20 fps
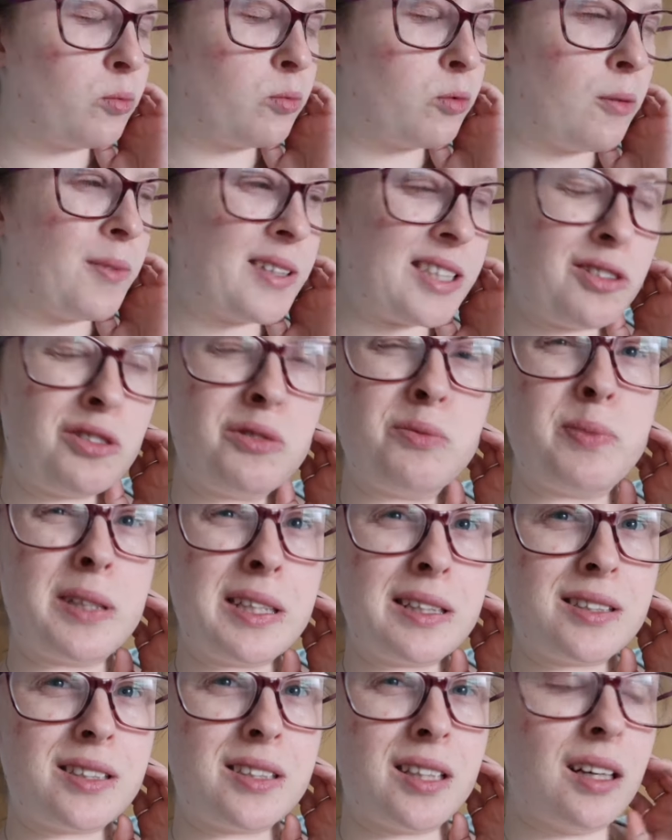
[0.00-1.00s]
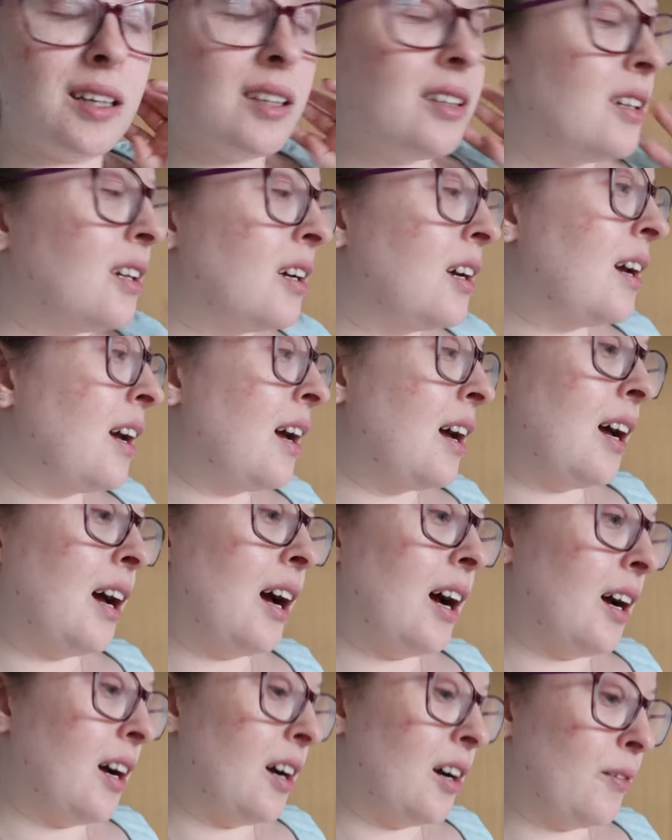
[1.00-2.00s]
got myself a pizza.
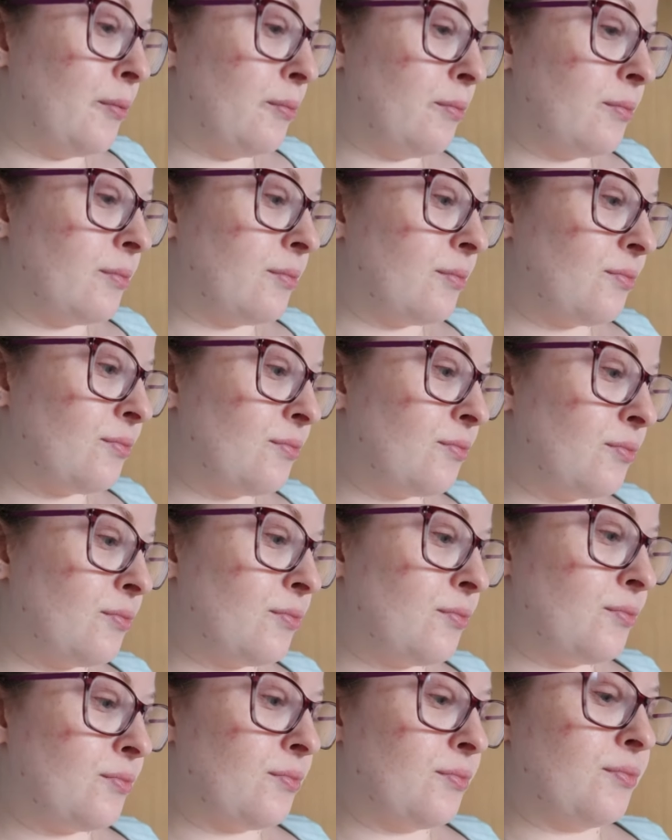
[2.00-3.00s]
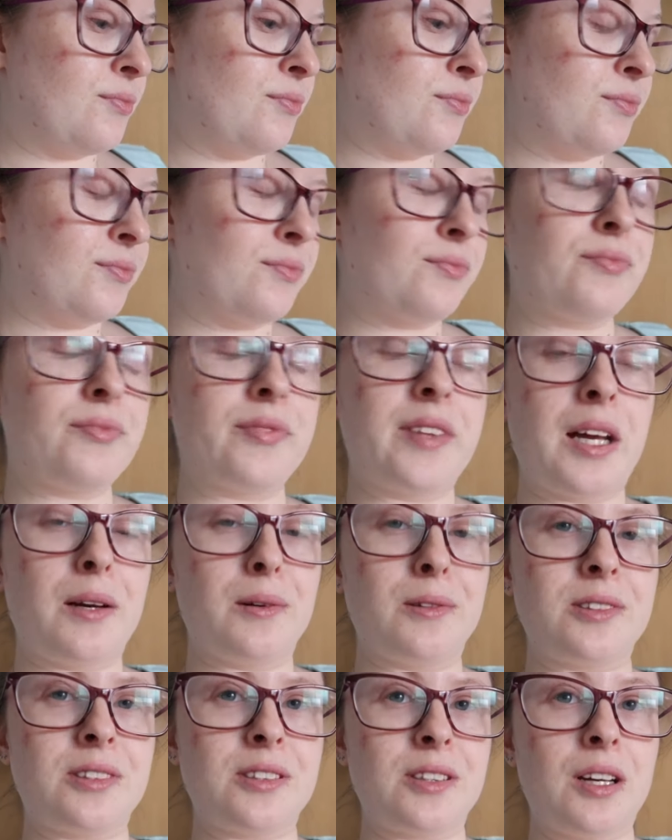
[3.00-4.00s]
That
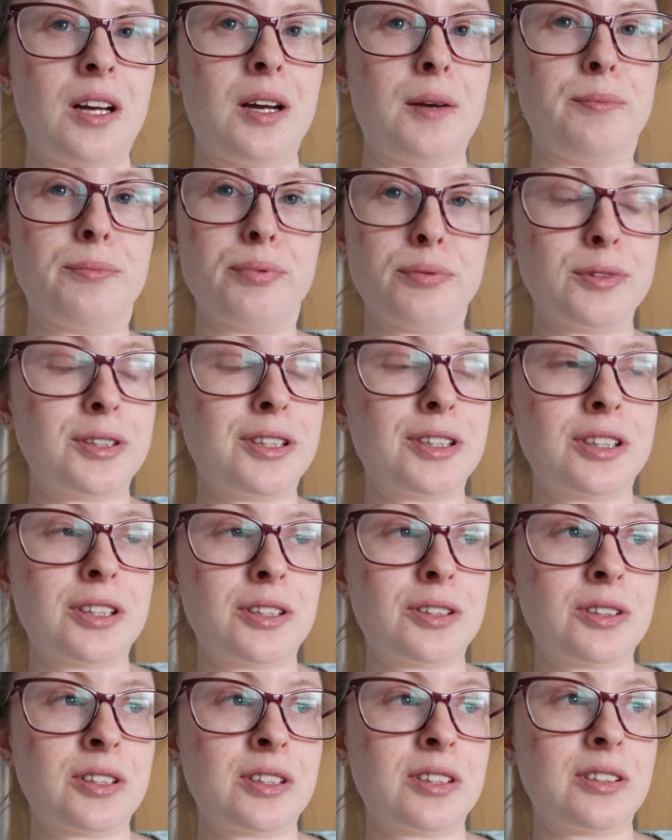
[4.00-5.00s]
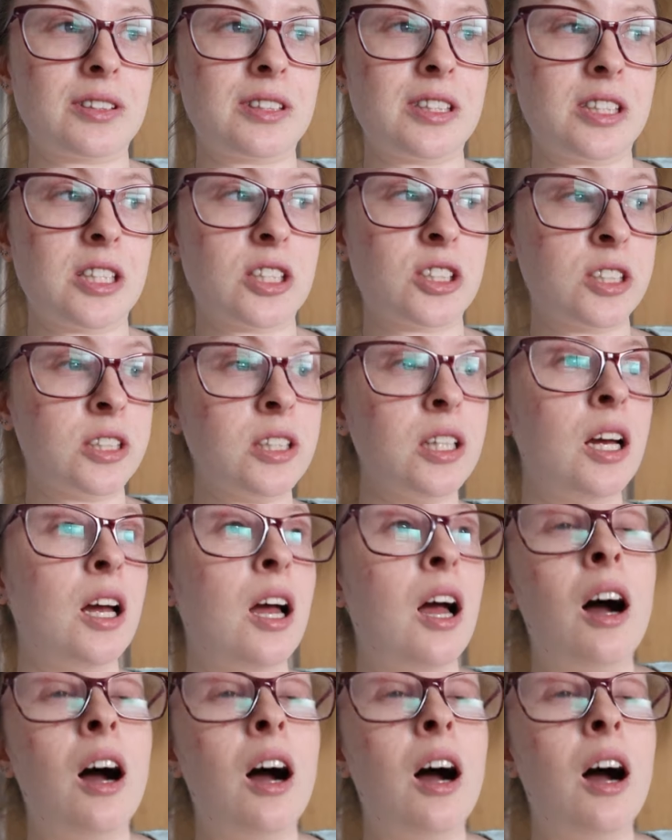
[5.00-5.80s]
was a pretty good decision.